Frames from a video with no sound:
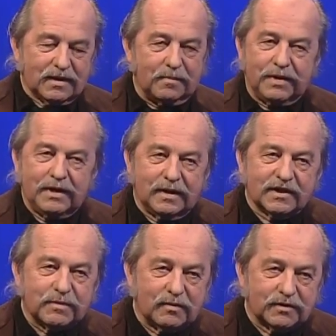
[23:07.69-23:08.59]
Competing
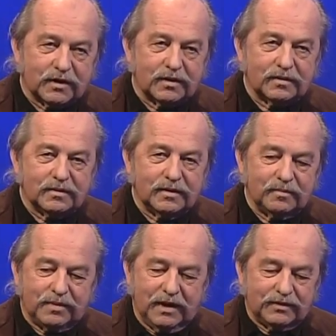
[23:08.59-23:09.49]
against me was the,
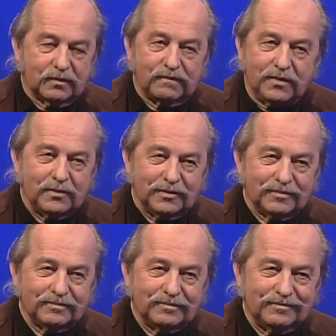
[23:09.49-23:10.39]
the page on
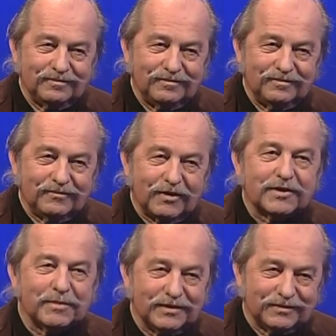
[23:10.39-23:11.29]
food,
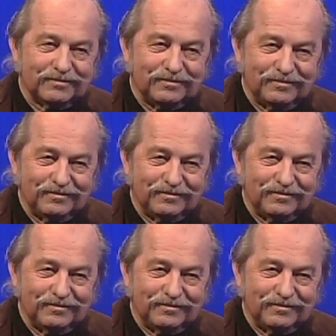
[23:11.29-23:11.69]
recipes.